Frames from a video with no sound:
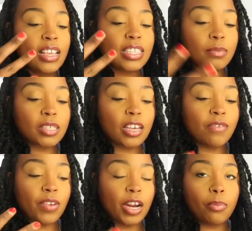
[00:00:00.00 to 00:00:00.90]
seems like a
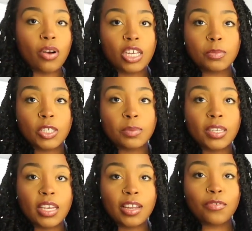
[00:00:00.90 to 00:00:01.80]
very prosperous
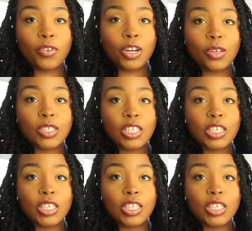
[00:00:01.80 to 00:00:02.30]
beginning for you.